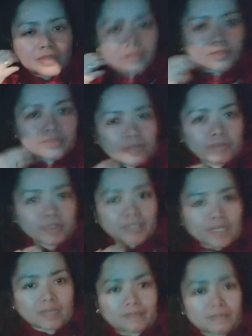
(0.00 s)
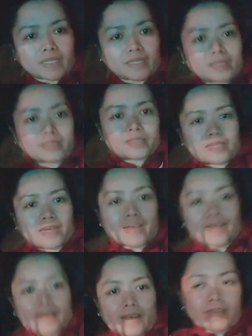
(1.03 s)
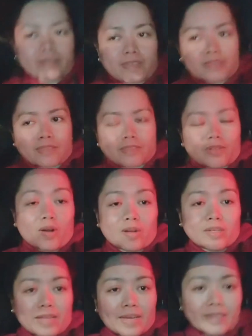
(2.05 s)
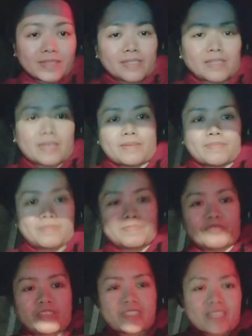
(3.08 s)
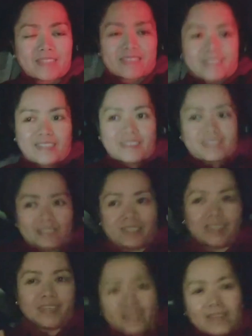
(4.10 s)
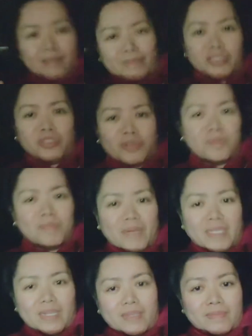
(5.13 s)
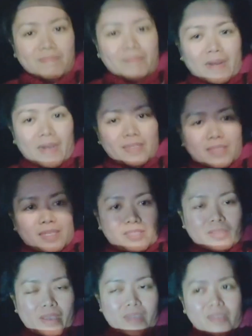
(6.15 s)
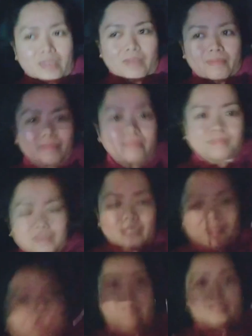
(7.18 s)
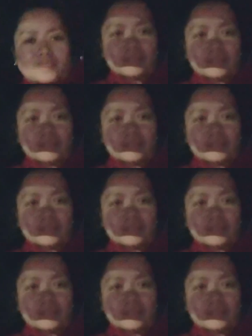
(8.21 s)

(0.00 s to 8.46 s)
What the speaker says: On the way na kami sa Auckland, sa fertility clinic. Medyo madilim pa, 6 a.m. ngayon.